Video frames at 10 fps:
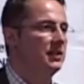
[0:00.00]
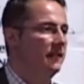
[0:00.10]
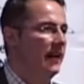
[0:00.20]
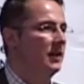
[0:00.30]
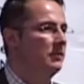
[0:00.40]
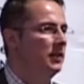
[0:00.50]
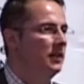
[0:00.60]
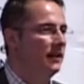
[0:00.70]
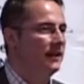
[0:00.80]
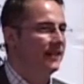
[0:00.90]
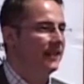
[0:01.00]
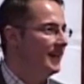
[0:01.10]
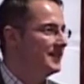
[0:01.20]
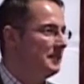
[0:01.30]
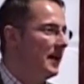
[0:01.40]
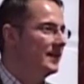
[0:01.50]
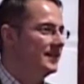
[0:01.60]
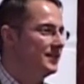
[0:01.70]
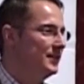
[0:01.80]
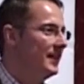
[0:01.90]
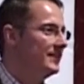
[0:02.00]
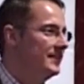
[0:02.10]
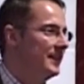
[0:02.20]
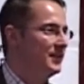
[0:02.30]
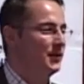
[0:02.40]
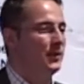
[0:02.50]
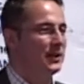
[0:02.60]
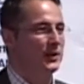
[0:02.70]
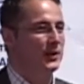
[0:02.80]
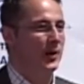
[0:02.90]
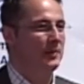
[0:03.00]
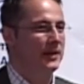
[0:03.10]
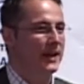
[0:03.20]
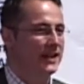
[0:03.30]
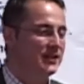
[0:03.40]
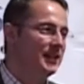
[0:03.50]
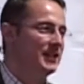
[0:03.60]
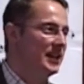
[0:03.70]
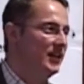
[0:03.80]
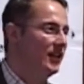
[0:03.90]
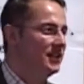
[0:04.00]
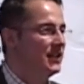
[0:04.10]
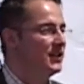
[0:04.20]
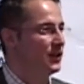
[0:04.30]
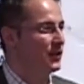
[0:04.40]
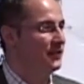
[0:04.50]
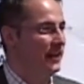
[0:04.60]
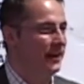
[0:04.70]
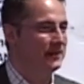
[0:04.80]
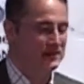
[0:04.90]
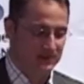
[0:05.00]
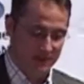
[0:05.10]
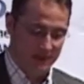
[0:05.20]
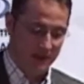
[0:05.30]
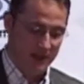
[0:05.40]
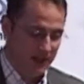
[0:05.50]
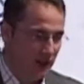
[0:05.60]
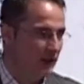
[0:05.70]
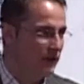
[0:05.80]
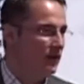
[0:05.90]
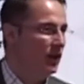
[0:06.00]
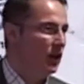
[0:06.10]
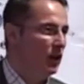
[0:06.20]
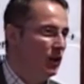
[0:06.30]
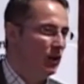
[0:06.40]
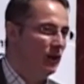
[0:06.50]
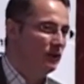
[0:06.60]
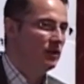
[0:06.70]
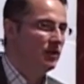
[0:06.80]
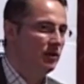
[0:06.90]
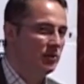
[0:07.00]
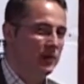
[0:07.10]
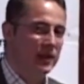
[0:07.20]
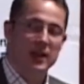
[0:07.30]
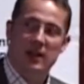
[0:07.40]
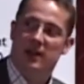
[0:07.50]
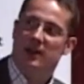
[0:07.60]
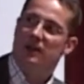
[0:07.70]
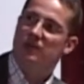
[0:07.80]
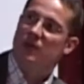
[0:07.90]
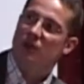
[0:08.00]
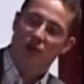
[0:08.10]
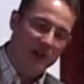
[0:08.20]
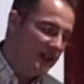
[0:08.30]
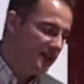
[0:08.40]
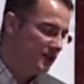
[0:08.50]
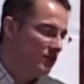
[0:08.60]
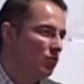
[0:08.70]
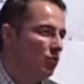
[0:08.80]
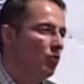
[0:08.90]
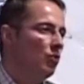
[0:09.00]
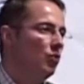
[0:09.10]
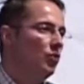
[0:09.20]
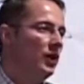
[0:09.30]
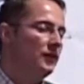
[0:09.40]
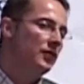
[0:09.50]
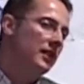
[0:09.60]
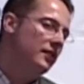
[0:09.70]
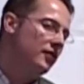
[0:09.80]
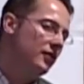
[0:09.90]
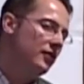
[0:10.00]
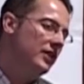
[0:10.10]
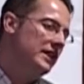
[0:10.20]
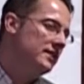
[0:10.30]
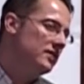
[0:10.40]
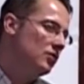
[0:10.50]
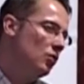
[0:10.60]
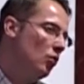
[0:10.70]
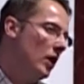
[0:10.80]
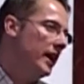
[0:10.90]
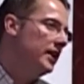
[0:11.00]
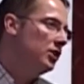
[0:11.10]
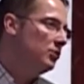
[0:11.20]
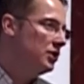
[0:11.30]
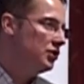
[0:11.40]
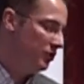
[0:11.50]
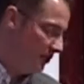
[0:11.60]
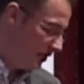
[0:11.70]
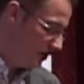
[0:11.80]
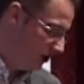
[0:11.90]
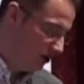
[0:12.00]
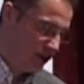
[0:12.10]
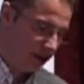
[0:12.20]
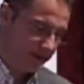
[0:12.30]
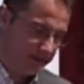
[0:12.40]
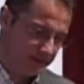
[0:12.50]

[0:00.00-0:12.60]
available, and as Marcus so nicely said, so what's so complicated? So the technology is sort of there. I mean, you have to choose, but the reasons, you have to think through the reasons why you would choose a solution.